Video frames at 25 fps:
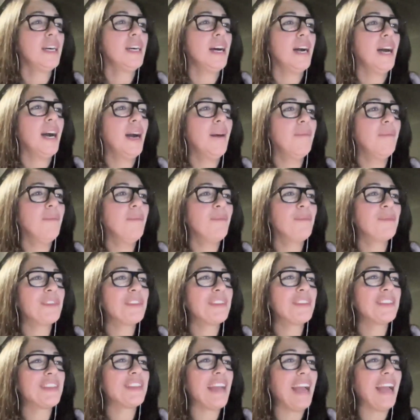
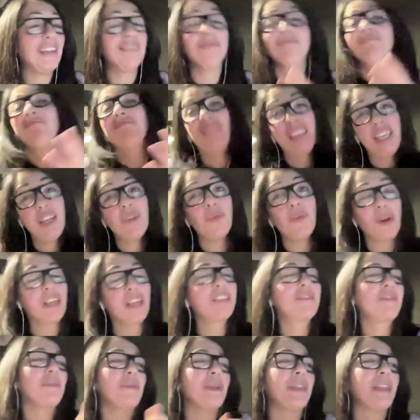And he
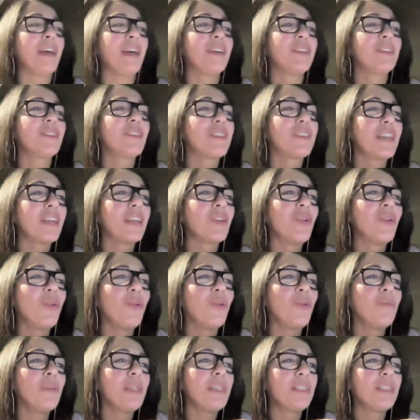works for me now. So they
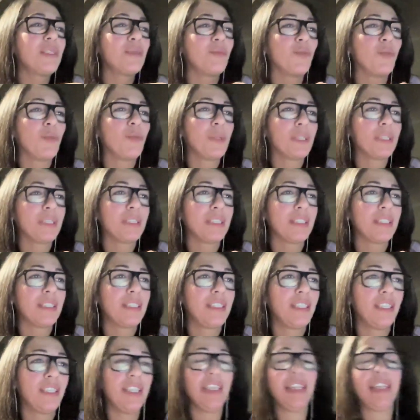call me Small Business
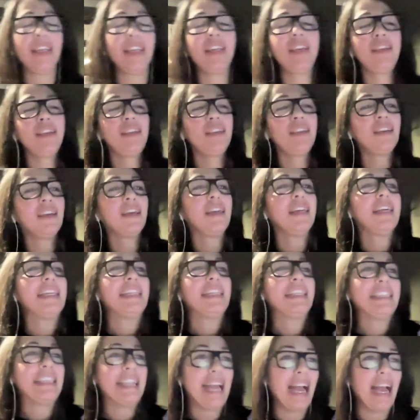Genie.
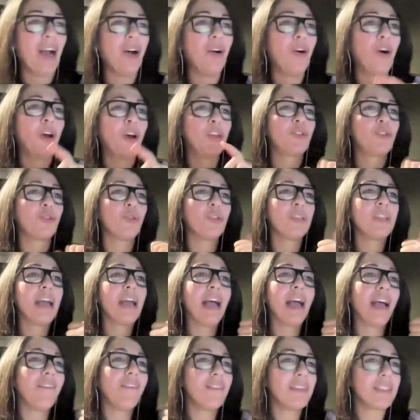Now, I don't
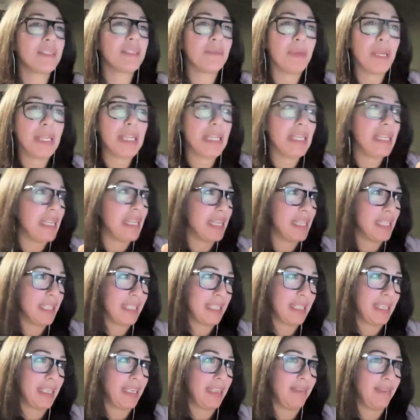have as many years
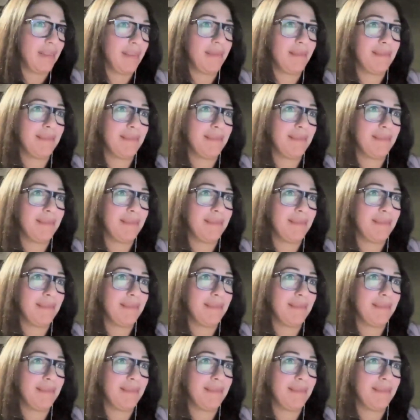in